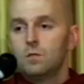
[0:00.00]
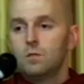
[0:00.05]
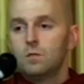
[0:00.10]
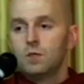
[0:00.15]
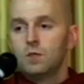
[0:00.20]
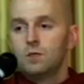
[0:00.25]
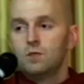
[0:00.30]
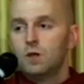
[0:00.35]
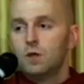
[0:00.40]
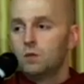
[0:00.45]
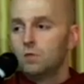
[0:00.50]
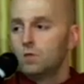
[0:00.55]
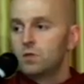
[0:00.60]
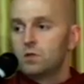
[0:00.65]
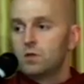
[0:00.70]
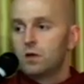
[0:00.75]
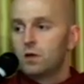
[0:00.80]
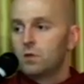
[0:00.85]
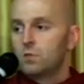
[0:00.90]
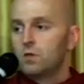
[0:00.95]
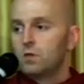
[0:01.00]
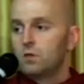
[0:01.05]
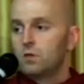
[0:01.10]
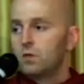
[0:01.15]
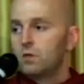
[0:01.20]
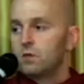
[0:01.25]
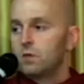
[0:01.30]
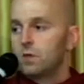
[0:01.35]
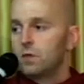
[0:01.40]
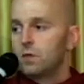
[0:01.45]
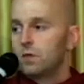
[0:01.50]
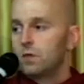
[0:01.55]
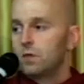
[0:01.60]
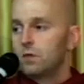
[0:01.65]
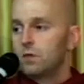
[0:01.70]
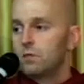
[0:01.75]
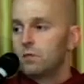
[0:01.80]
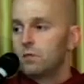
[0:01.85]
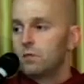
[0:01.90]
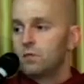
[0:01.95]
But the Venerable Sariputta said to
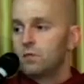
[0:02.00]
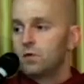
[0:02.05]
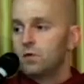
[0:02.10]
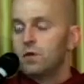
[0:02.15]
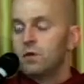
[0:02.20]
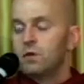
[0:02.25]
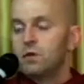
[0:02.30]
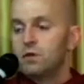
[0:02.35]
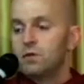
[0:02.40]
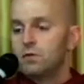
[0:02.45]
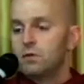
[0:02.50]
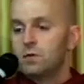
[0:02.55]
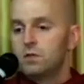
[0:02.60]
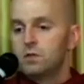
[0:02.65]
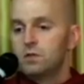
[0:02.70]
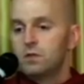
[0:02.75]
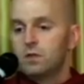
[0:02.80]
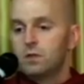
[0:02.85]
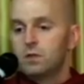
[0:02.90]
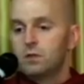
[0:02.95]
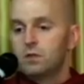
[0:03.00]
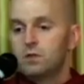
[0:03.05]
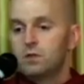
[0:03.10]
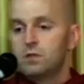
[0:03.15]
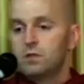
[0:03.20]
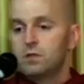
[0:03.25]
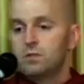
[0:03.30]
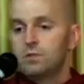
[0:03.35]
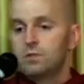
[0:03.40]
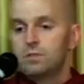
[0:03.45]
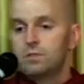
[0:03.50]
him, for each of these things,